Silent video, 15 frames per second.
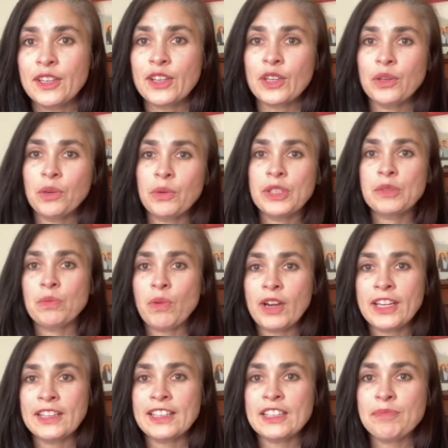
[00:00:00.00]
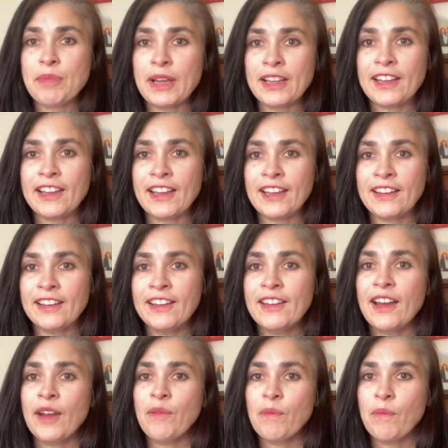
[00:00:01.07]
can always wind this back again
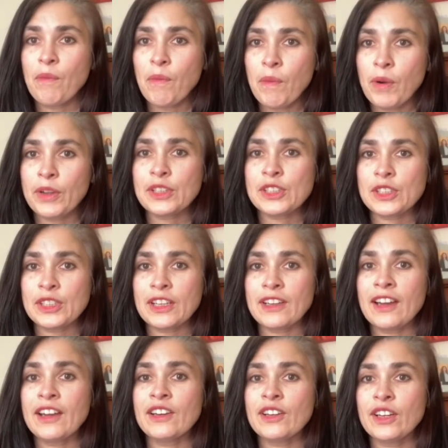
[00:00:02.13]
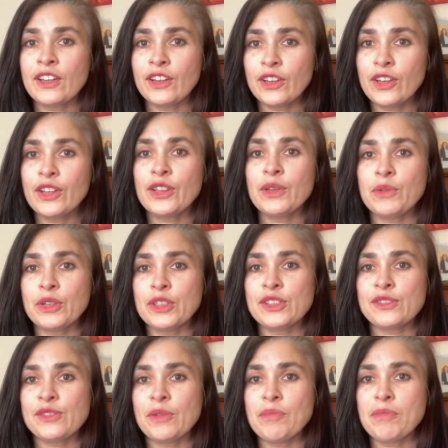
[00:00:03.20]
and watch and learn the words
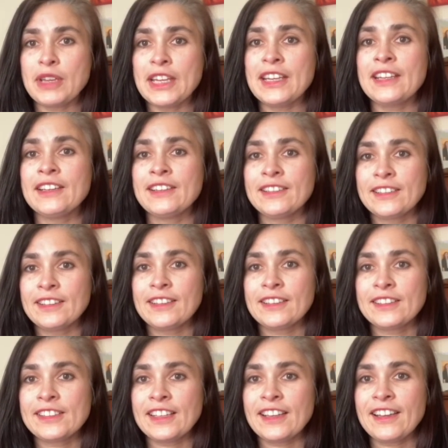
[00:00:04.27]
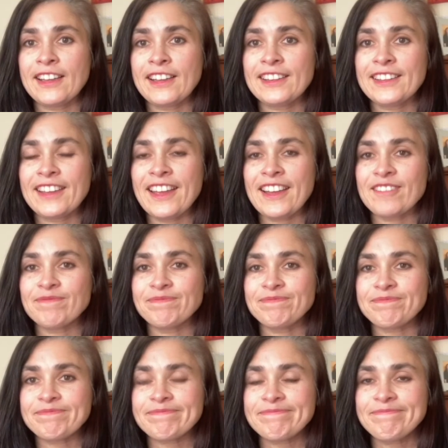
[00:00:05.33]
from me singing it again.
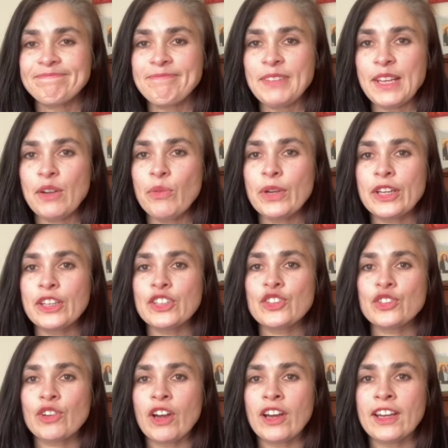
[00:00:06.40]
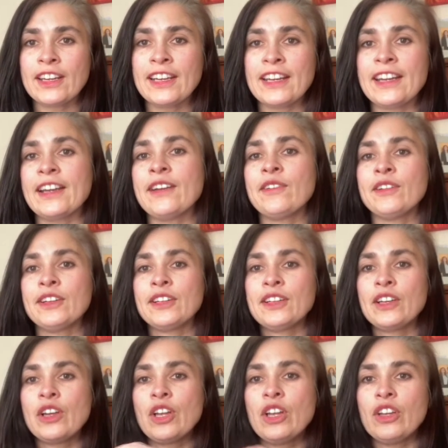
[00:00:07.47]
We're going to try now
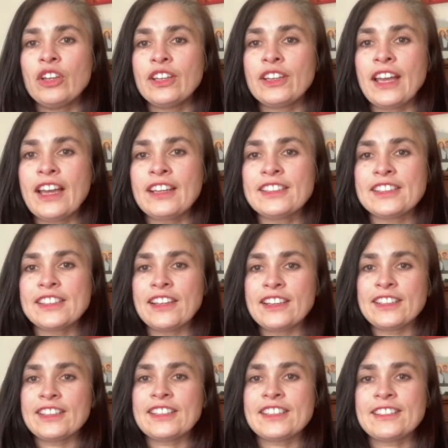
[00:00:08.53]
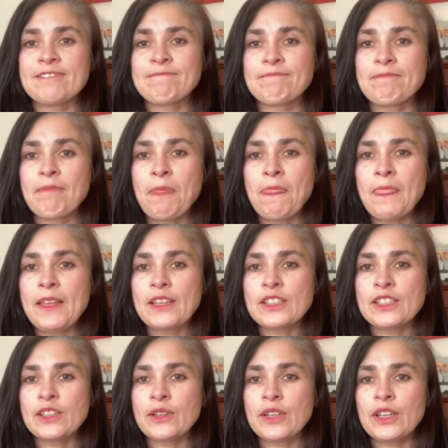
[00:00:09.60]
learning the hand signs.
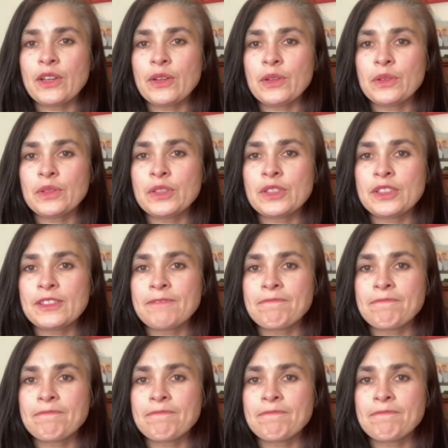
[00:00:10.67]
So it goes.